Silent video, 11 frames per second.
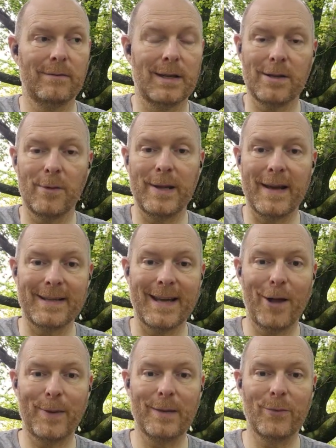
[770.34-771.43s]
nobody there to
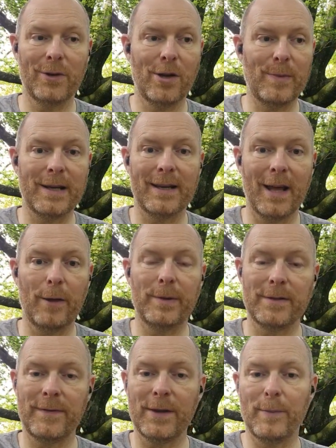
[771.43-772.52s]
help anymore. Nobody can help her
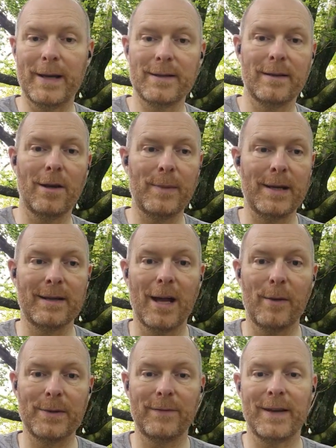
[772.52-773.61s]
to feel better. Nobody can
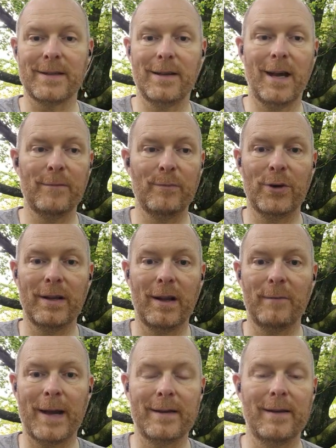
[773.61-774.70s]
help her to fix her life and put her
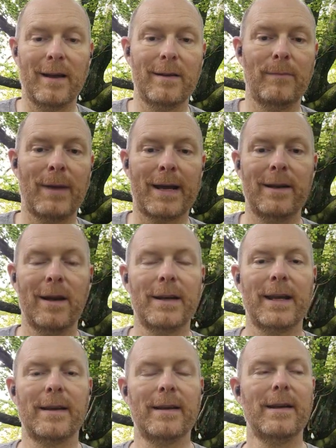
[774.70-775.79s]
life back in line
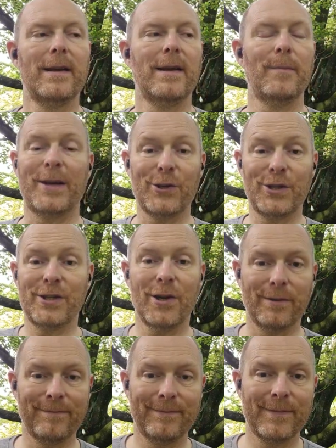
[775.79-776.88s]
again, because she's
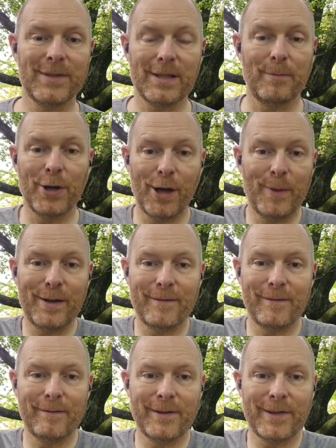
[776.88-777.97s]
gone. She's a permanent
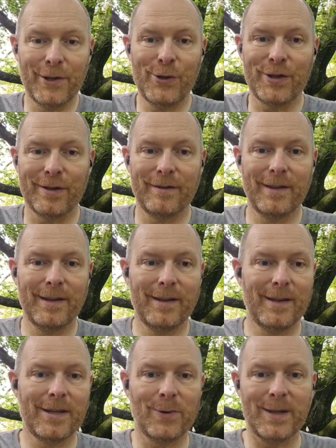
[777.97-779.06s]
solution
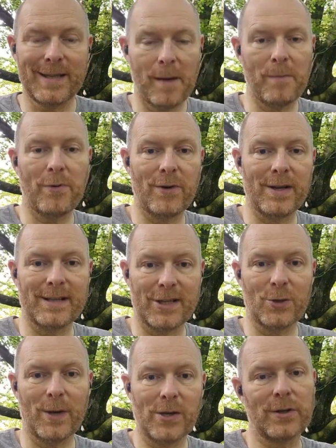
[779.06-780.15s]
to a temporary
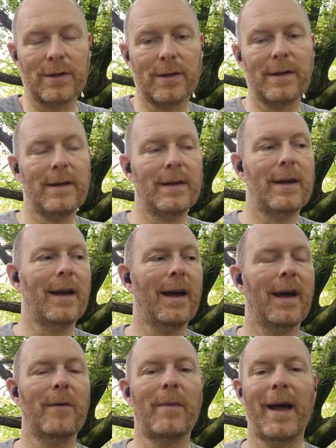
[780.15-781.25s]
situation,
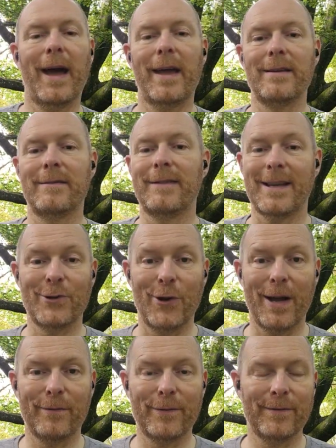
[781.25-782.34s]
and that's not
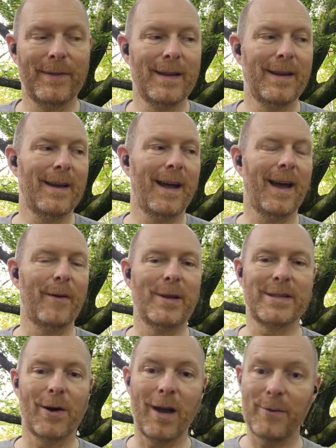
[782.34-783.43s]
helpful. And
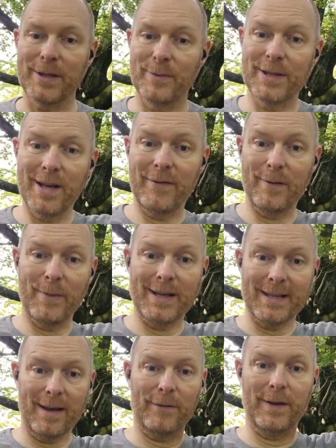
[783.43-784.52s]
so I was observing
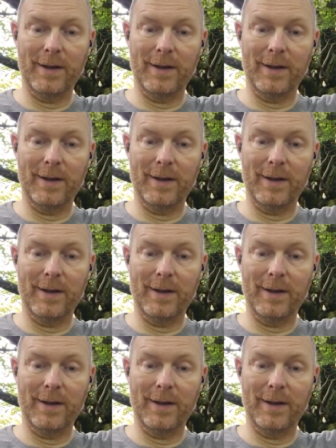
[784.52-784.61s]
myself and